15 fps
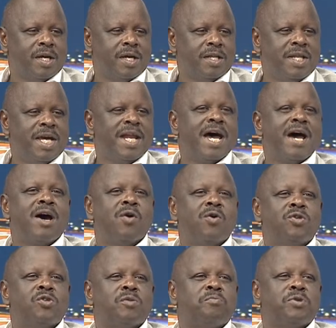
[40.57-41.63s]
there are
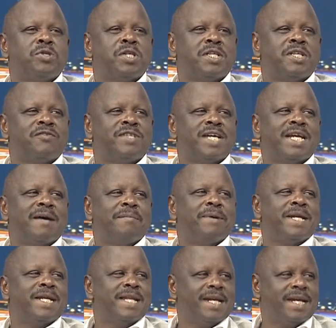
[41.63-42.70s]
also positives that
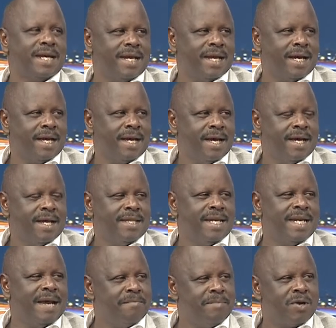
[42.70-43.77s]
happen in that area. The
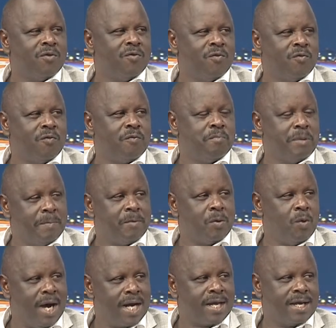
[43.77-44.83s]
number of people
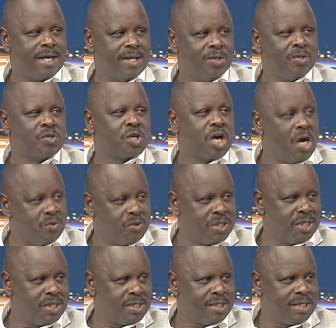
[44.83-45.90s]
working in those
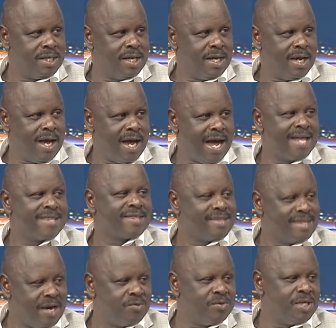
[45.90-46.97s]
counties are
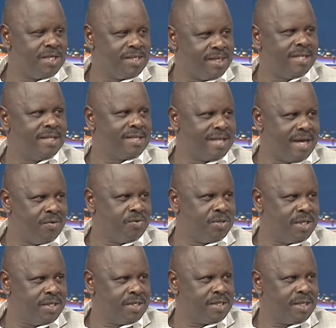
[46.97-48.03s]
thousands and
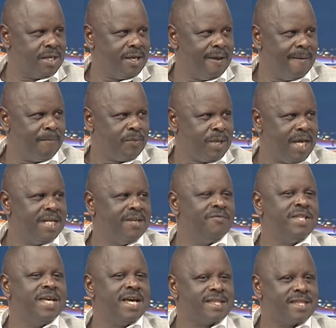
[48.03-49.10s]
thousands. And if
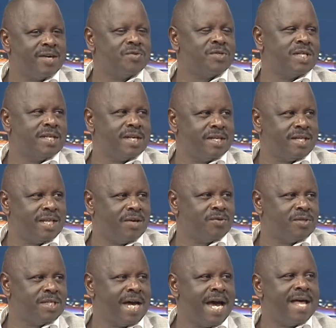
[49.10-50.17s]
there are thousands and
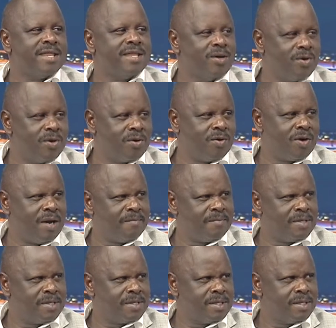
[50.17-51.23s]
thousands, are they all
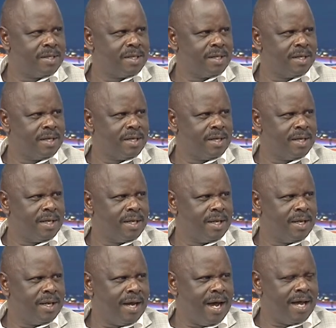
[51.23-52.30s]
corrupt?
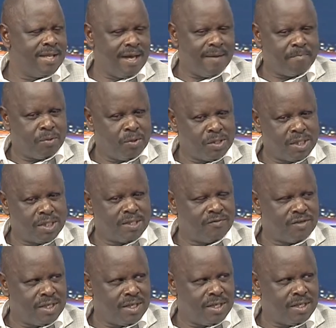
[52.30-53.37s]
Are there
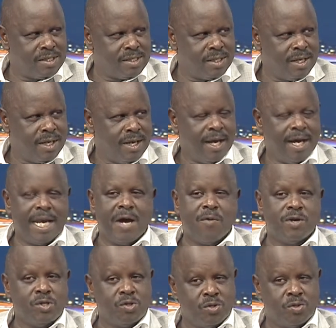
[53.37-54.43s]
positives in this? And I
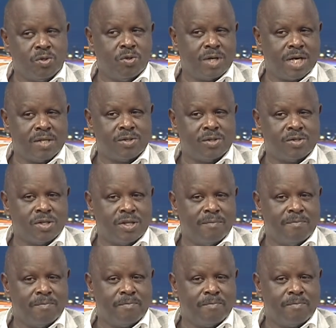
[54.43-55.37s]
want you to look at also the